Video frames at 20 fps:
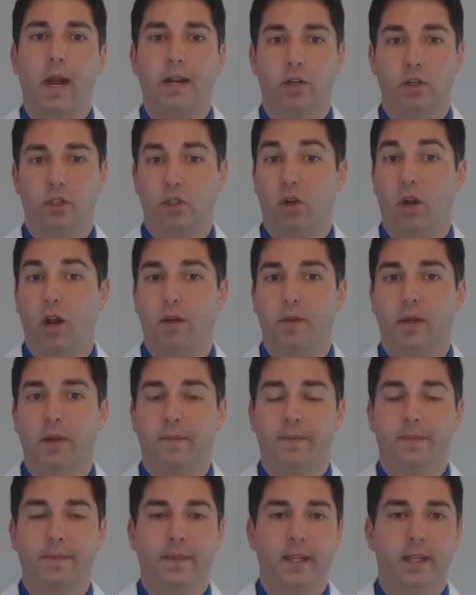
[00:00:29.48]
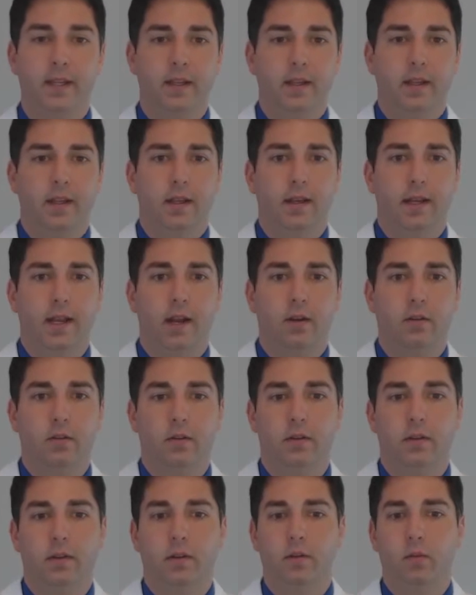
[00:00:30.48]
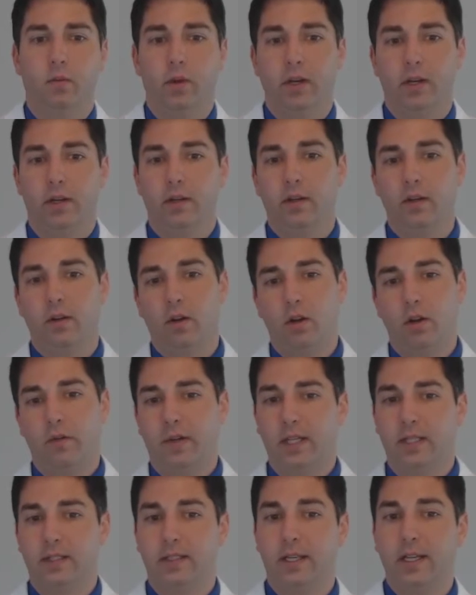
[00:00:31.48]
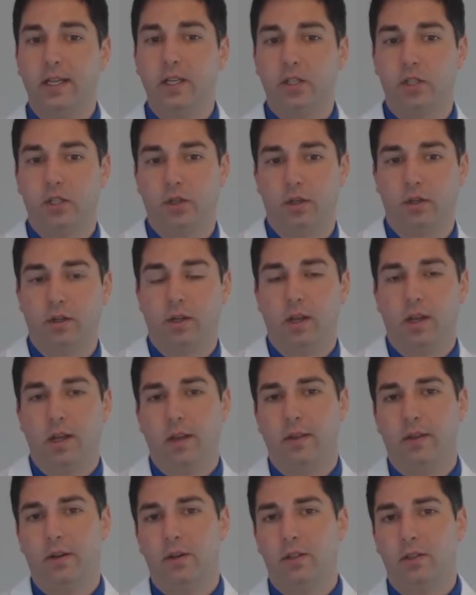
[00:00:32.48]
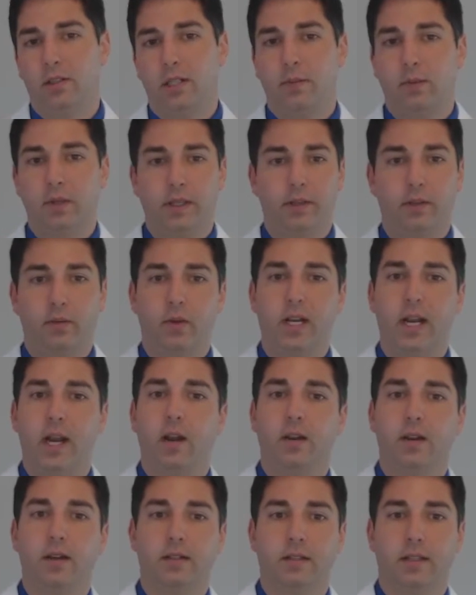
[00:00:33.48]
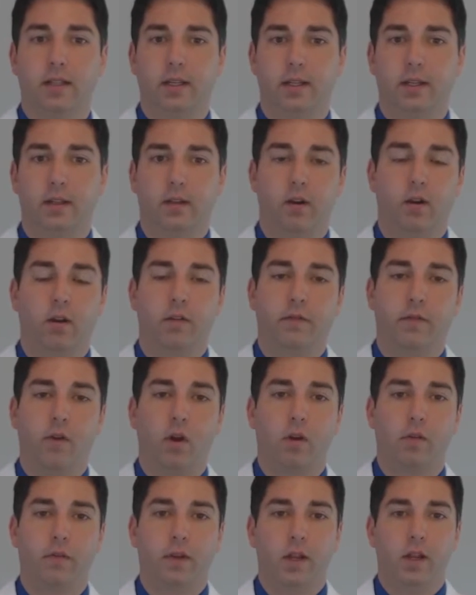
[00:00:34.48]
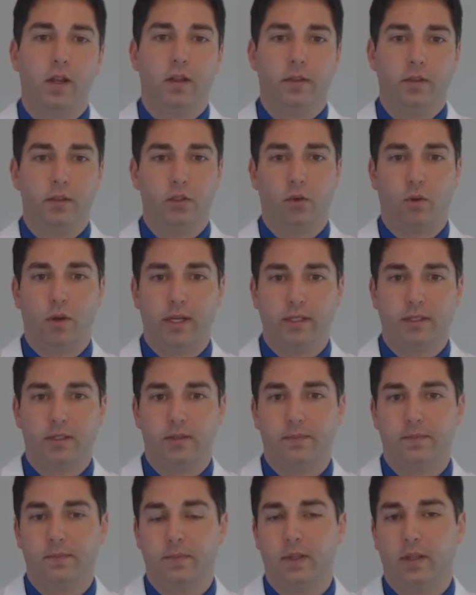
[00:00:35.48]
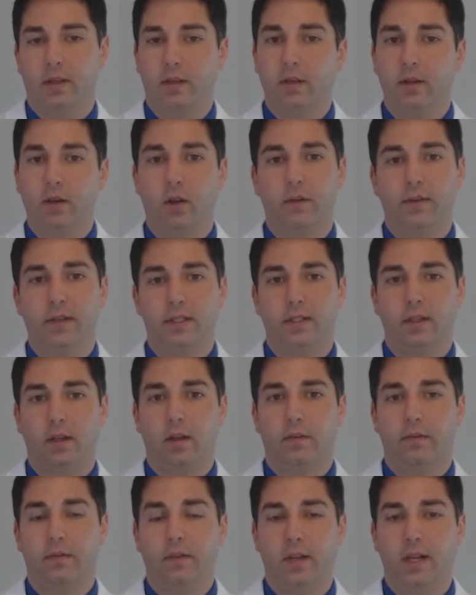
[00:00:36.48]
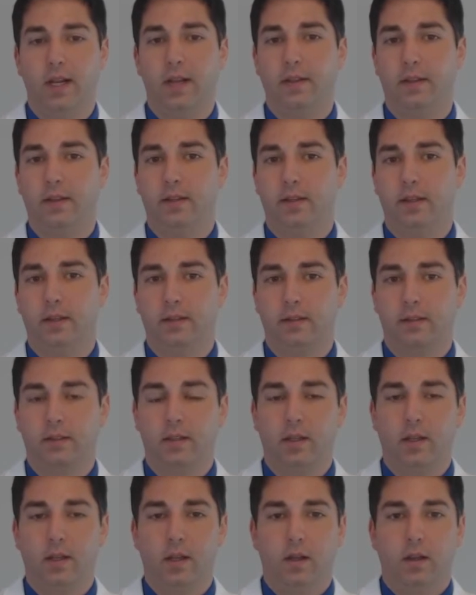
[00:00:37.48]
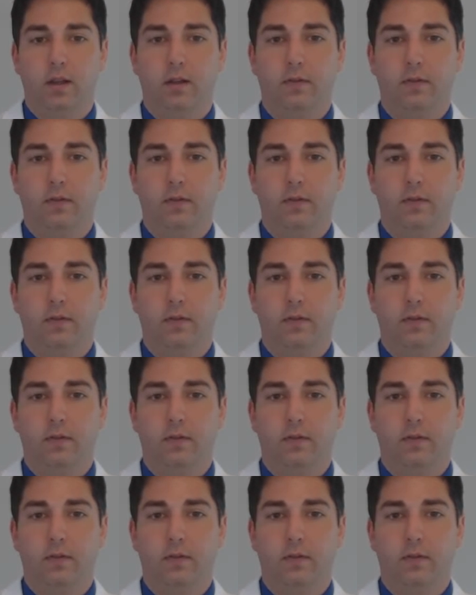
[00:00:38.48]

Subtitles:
minor trauma. Now, when a nerve gets injured, there's typically three areas that are involved: the joints, the nerve itself, and the disc.